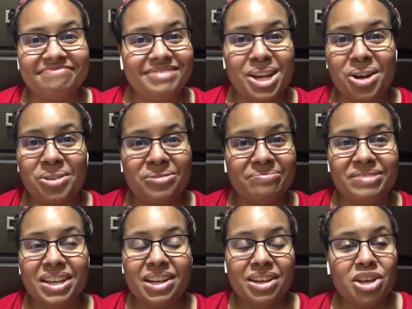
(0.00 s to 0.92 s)
No.
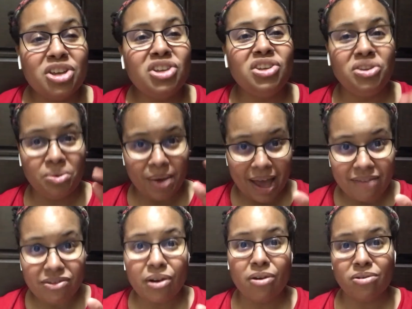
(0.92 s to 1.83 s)
You
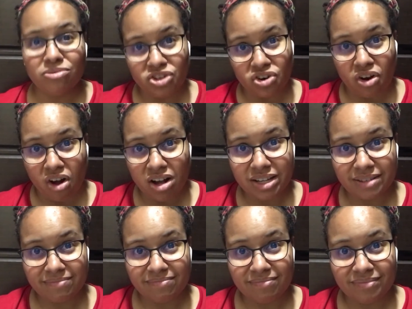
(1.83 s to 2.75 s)
have your own chalk.